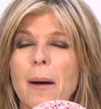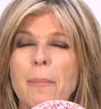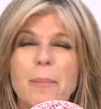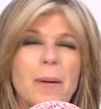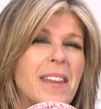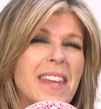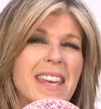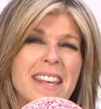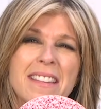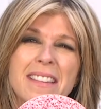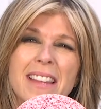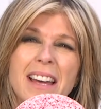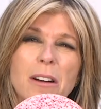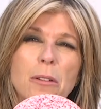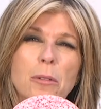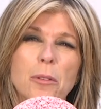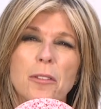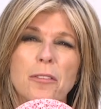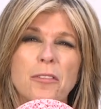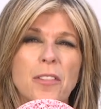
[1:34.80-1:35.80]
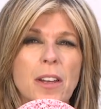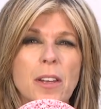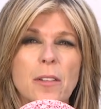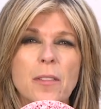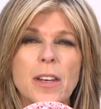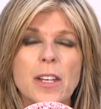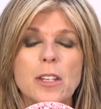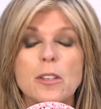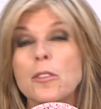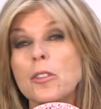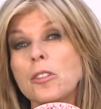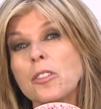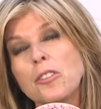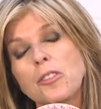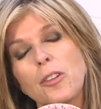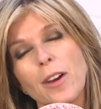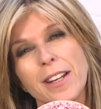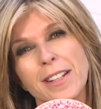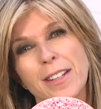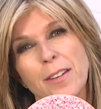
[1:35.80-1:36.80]
But isn't that all the fun of it? You've got to
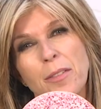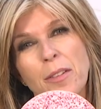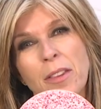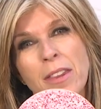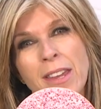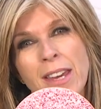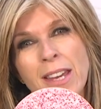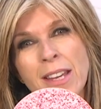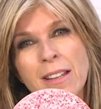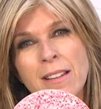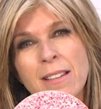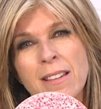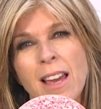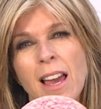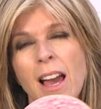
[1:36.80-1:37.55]
try different things.